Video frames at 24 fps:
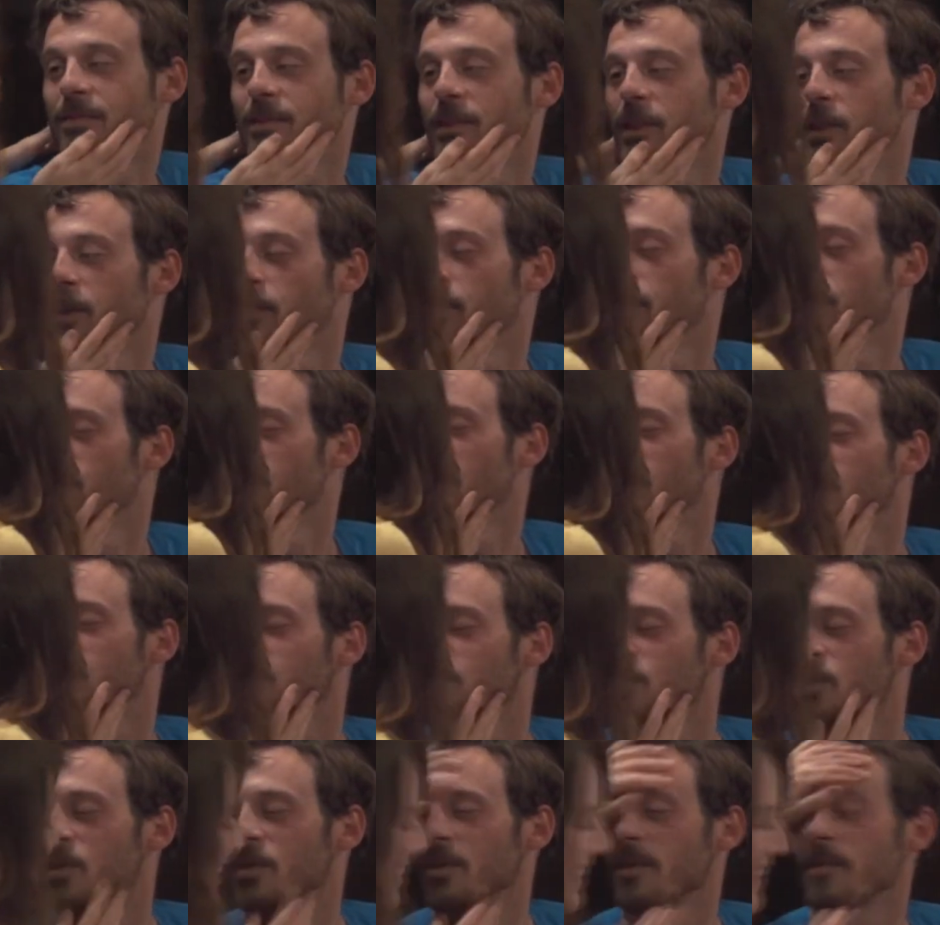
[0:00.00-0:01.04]
So you'll move in?
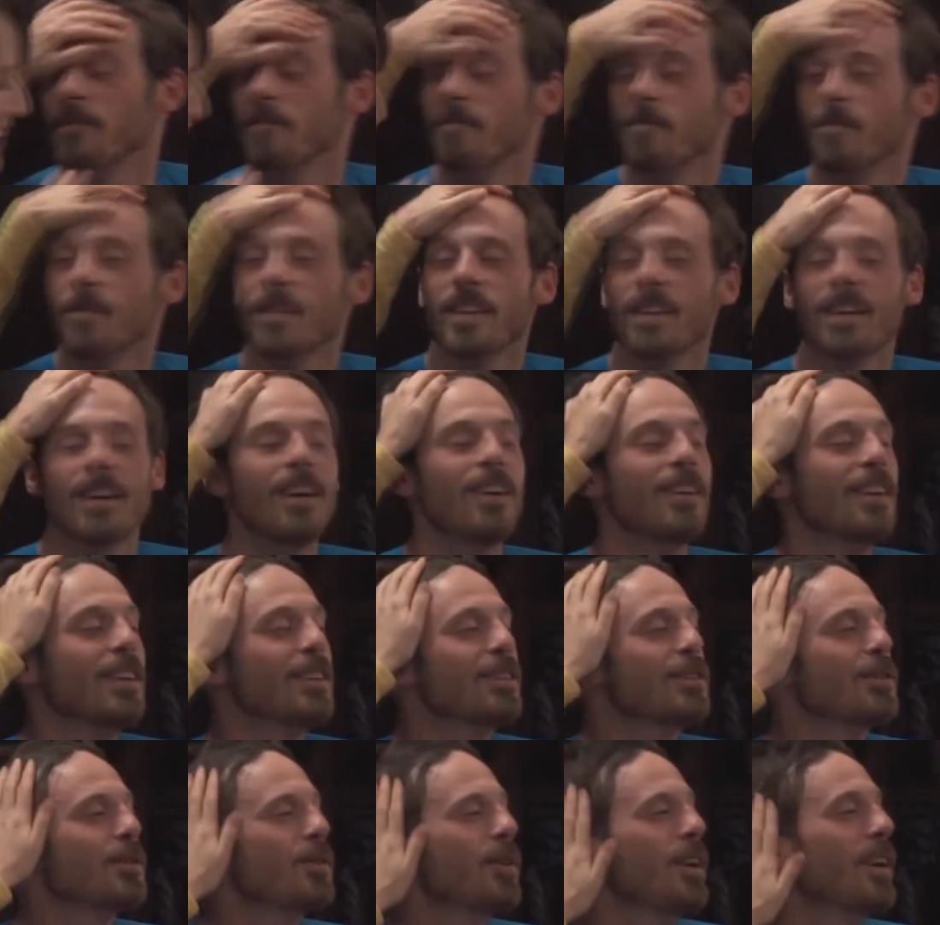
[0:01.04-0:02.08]
Yeah. Oh, that's
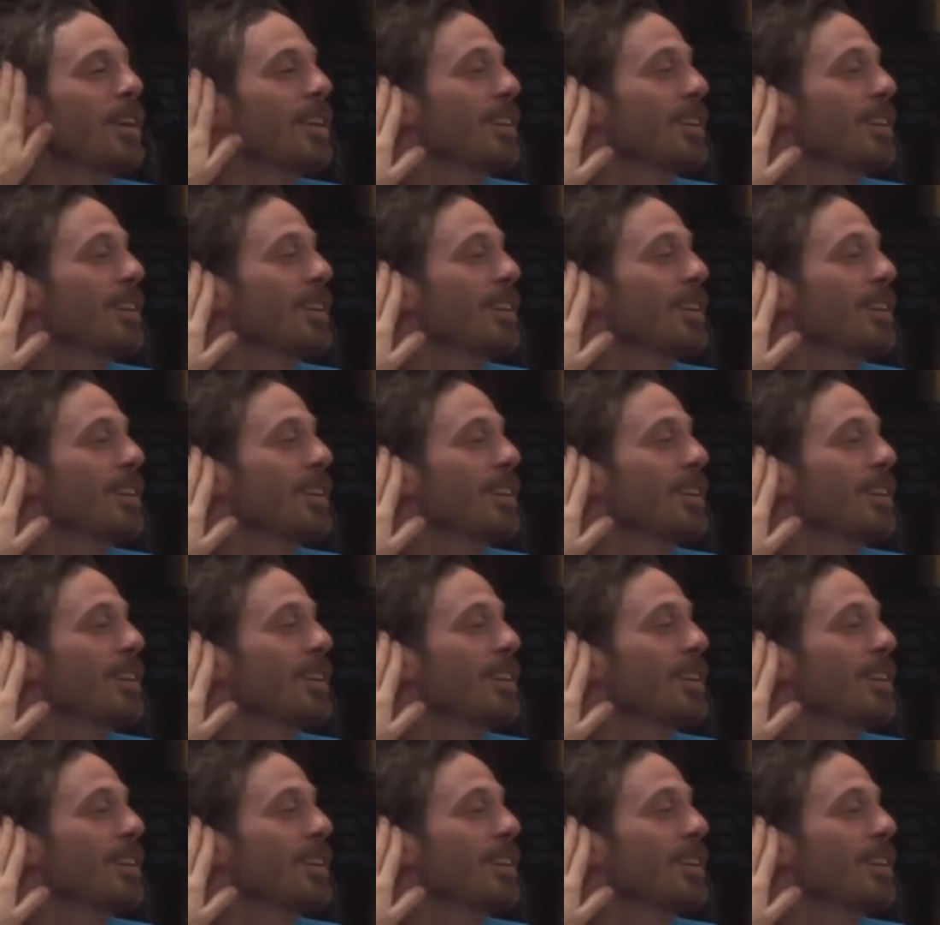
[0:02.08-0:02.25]
great.